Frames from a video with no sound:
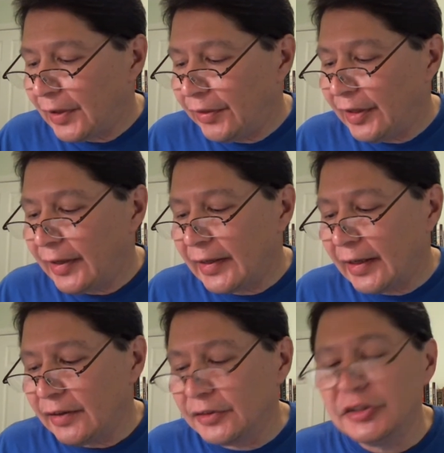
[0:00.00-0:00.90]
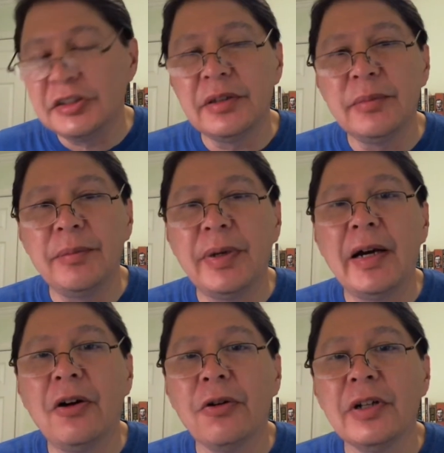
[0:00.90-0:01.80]
Then I got legitimate
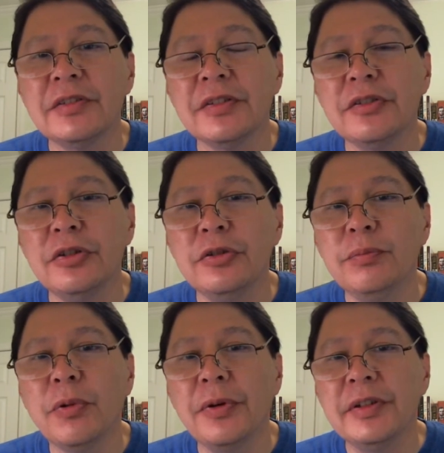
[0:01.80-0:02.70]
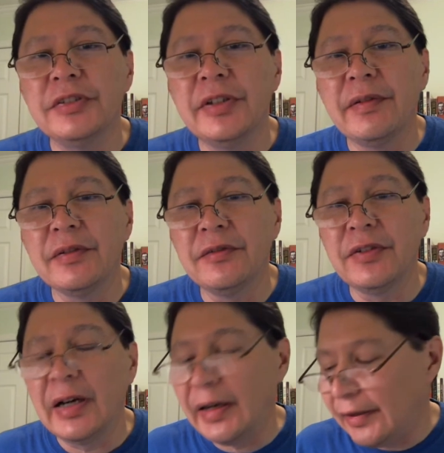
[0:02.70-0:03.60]
power as a
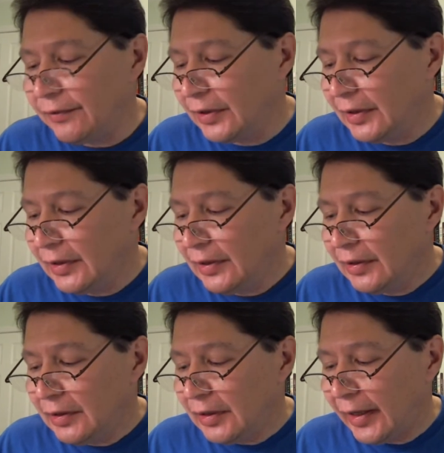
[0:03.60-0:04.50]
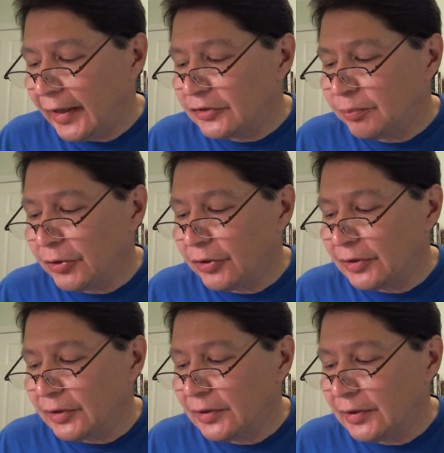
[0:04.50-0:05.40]
2.75,
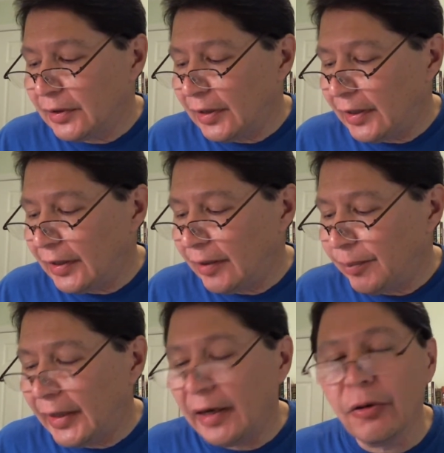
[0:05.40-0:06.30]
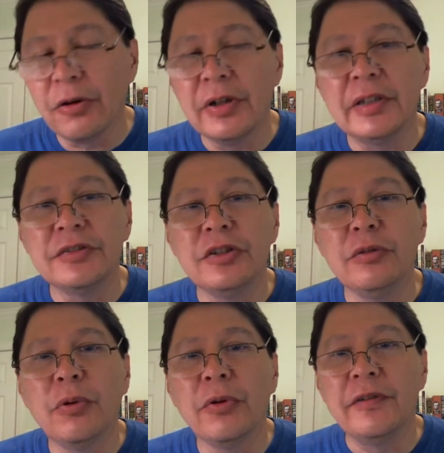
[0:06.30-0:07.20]
expert power as
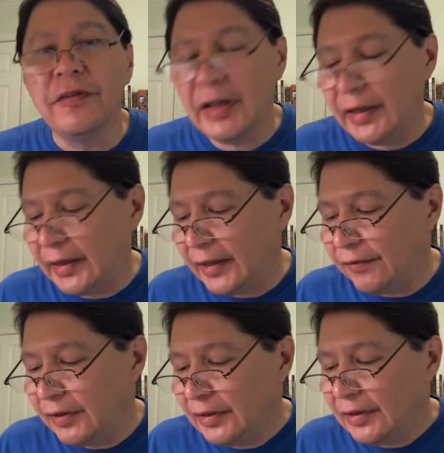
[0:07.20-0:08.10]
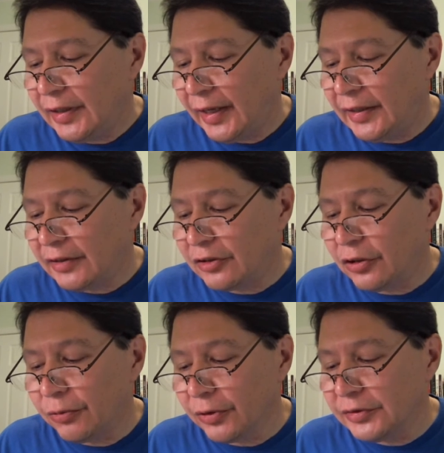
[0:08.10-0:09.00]
2.5, And in
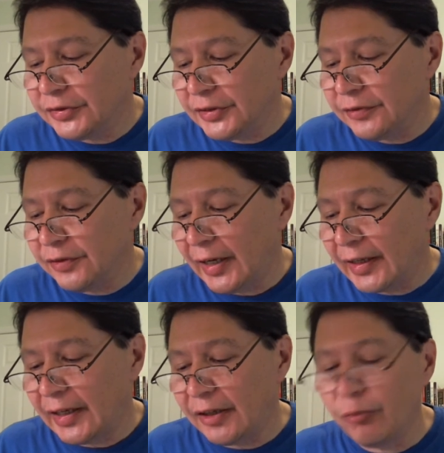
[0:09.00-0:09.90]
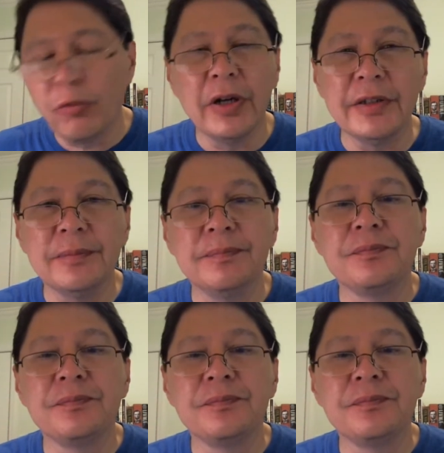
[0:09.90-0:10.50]
coercive, I got a 1.